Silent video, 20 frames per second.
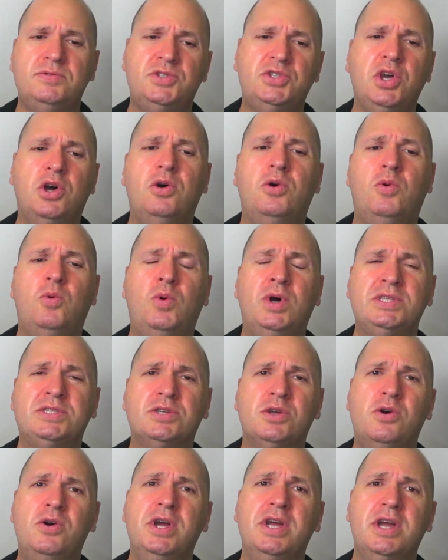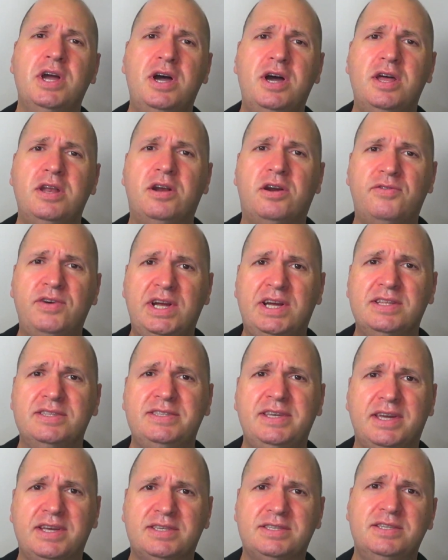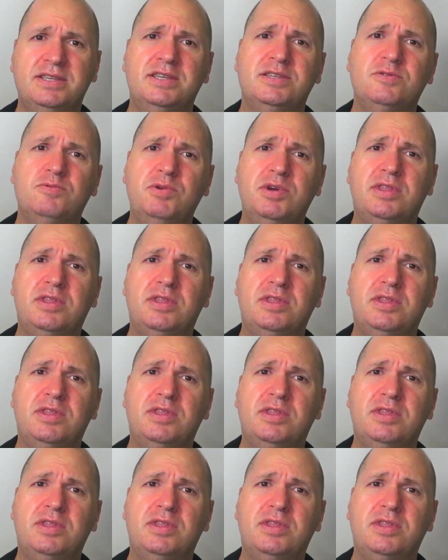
So what's going on around Texas